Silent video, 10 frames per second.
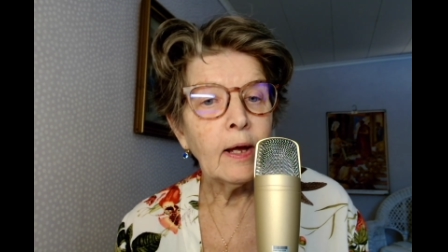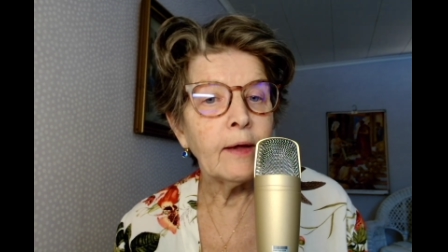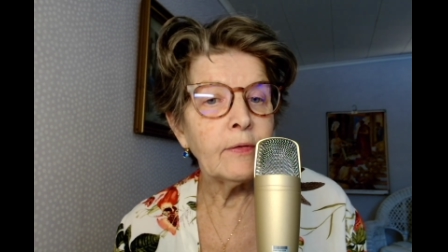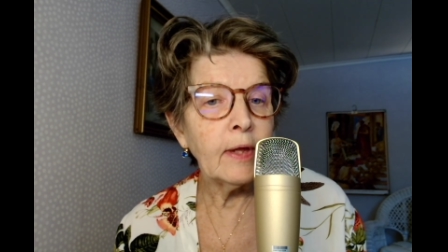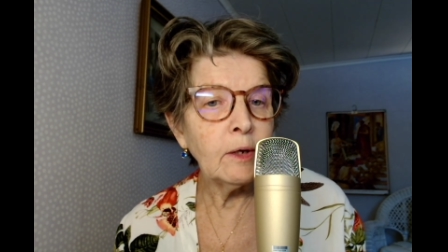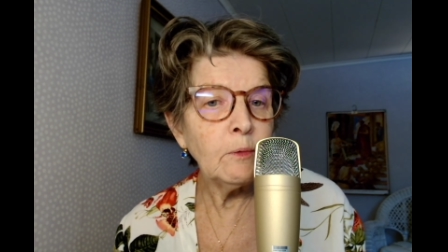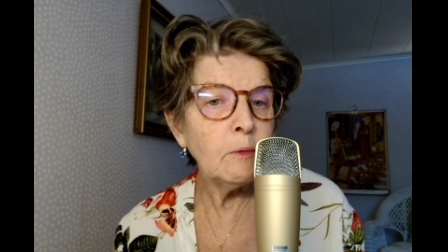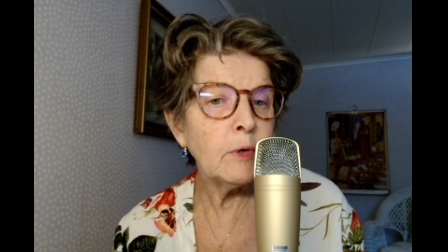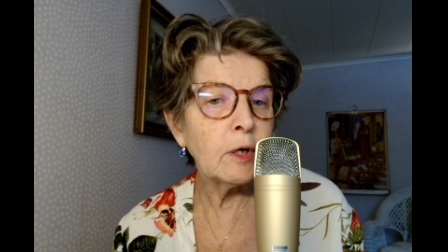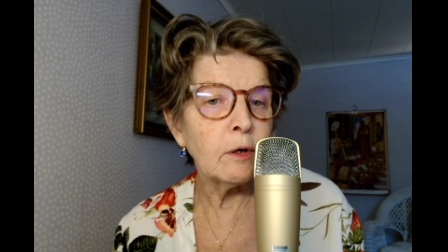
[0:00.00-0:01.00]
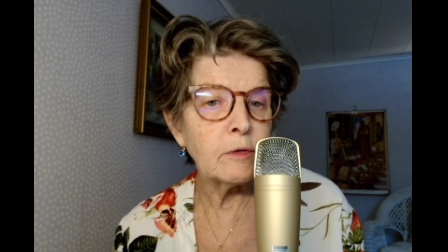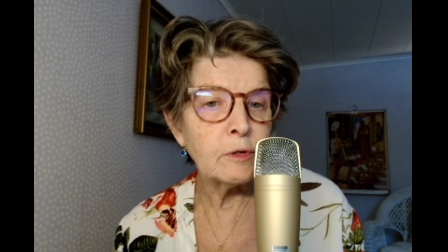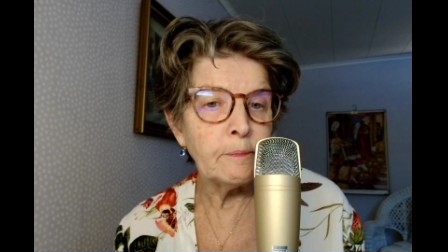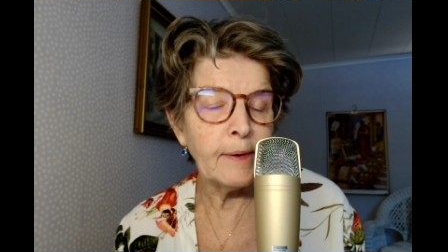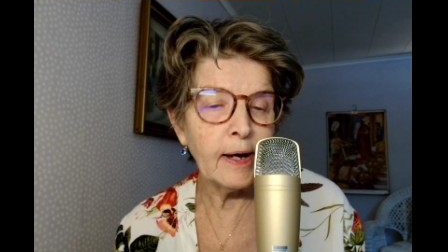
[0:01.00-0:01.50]
And then when we go
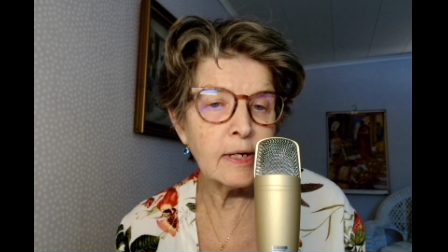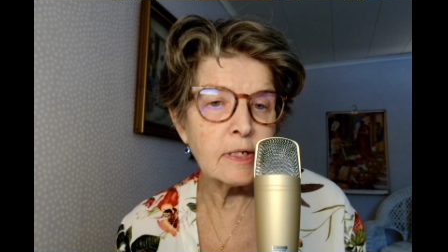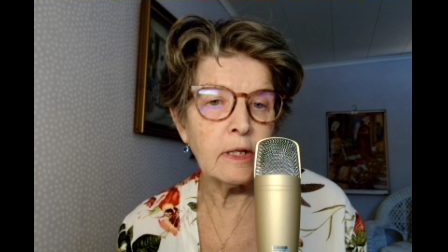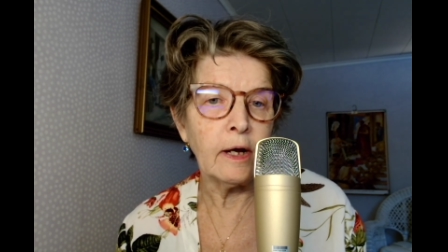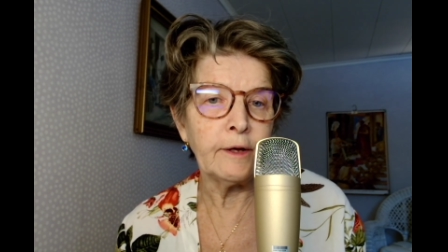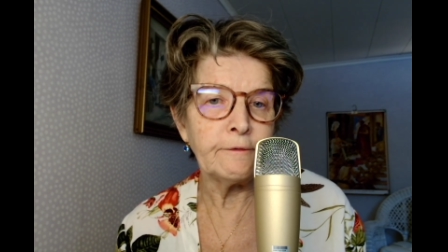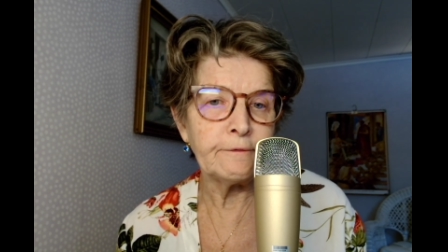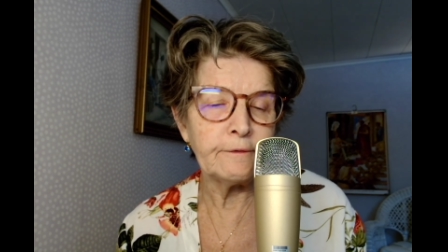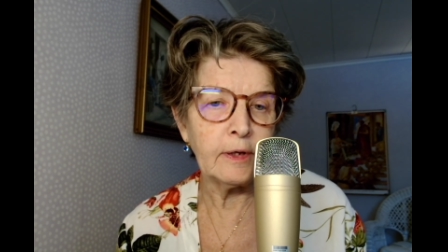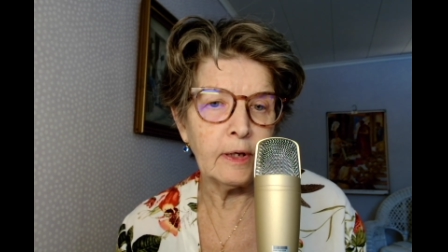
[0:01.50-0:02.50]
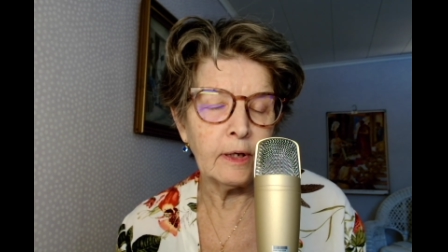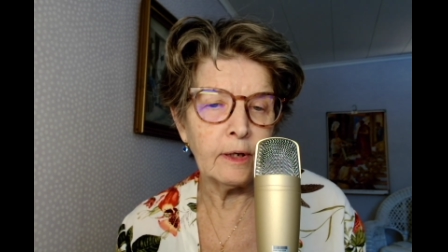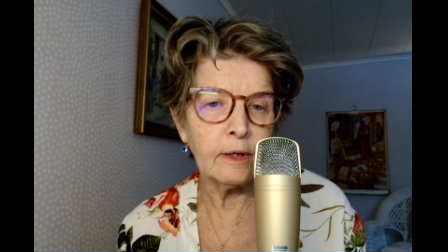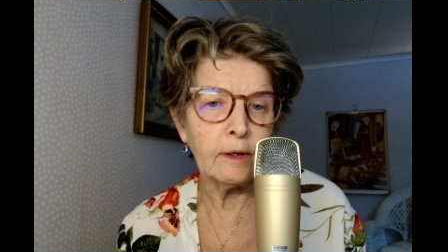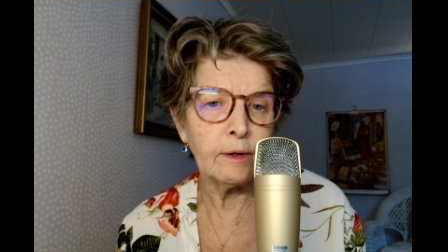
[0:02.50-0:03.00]
to past life
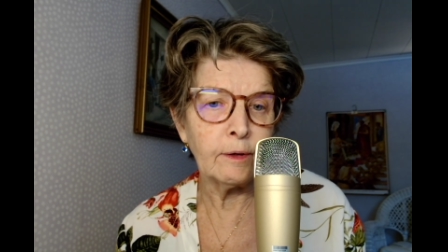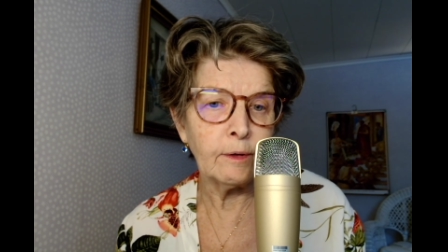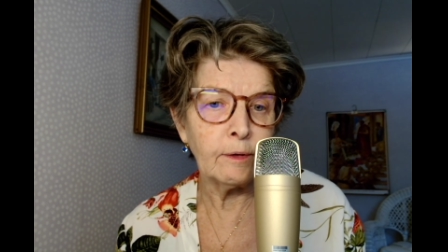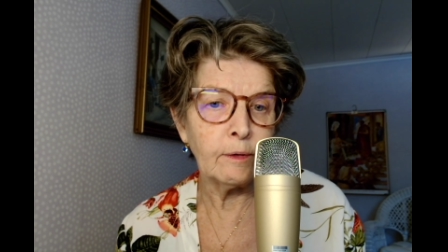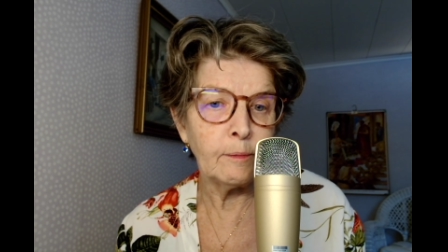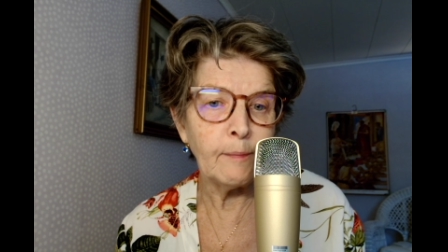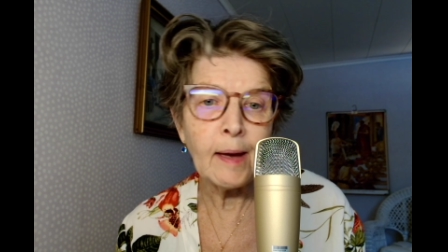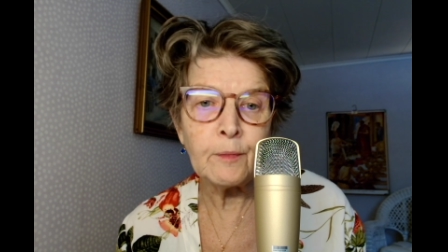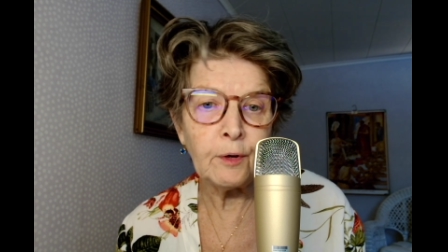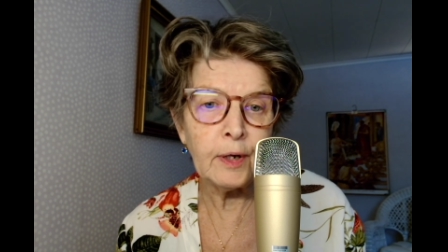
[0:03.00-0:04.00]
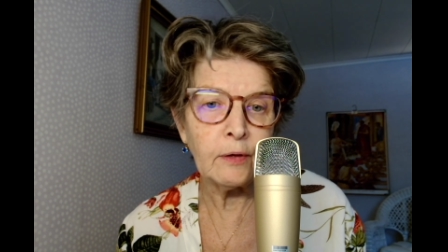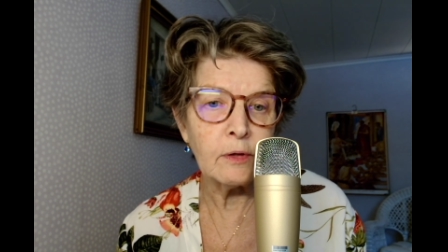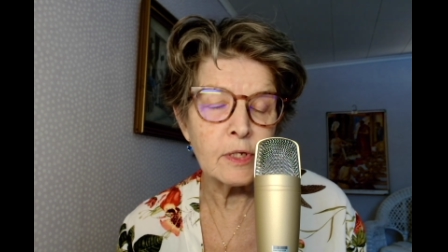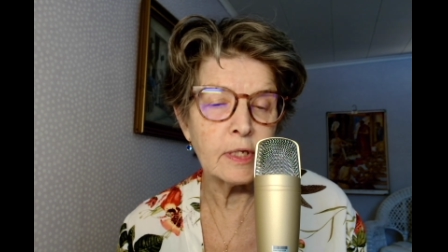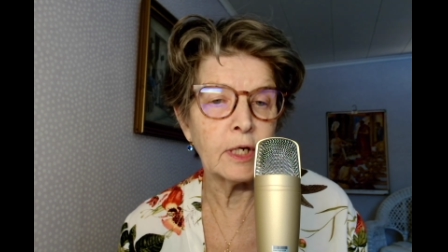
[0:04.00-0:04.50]
memory in
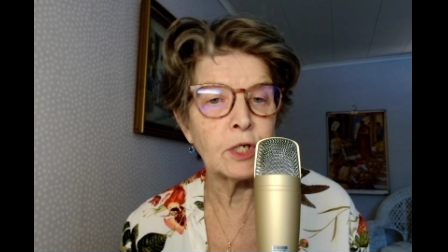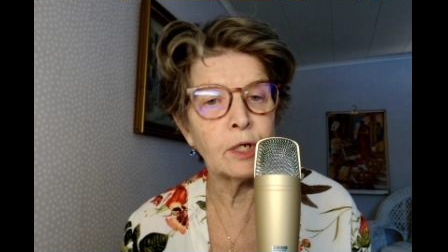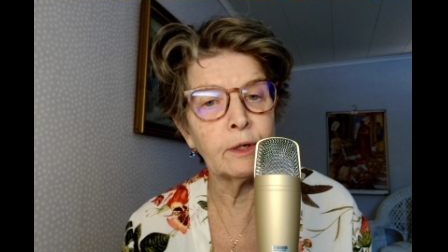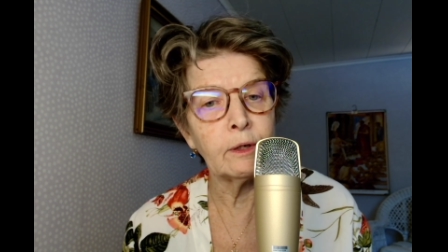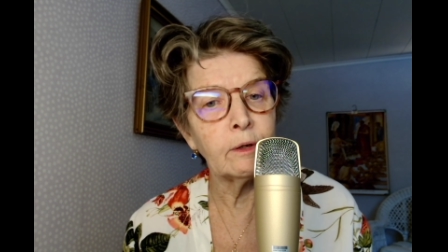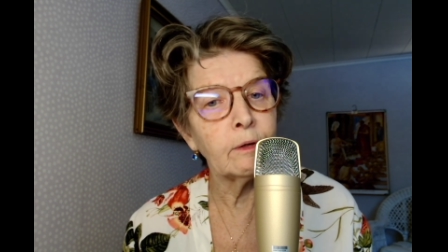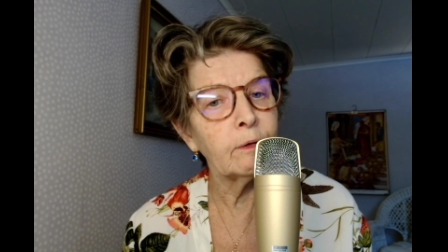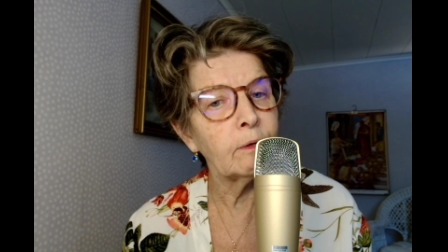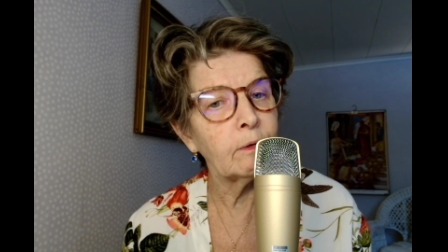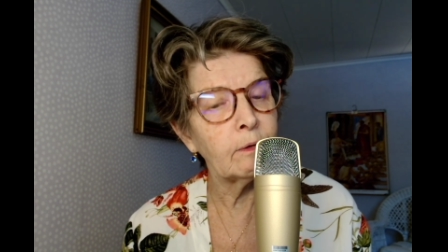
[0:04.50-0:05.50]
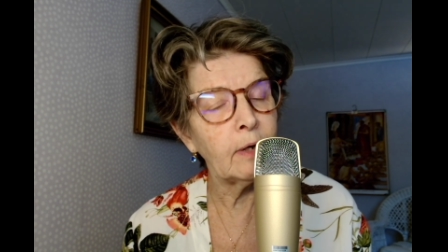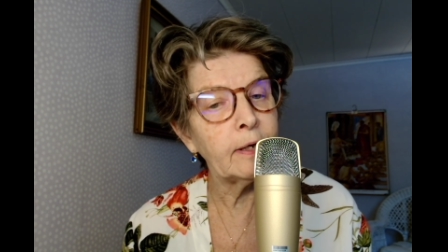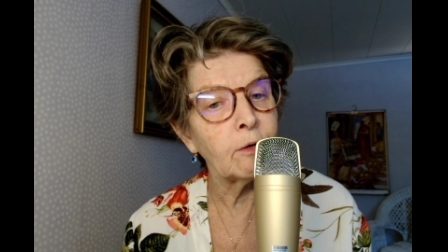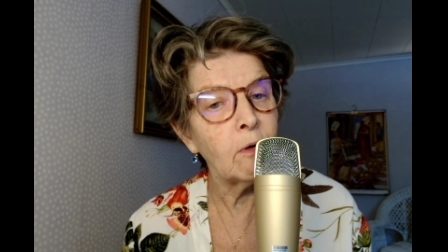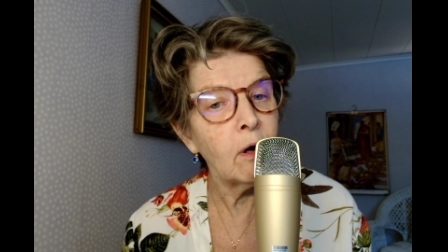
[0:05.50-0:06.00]
the session
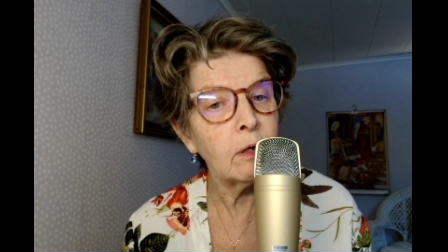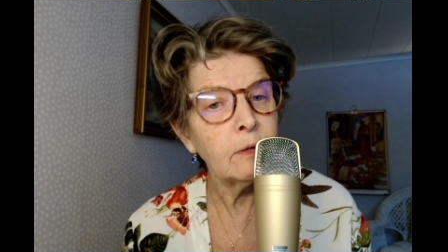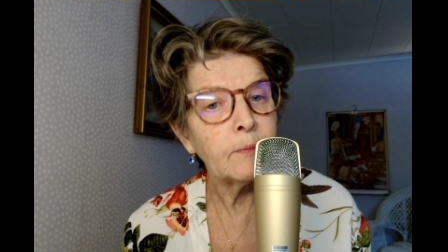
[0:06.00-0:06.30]
later on,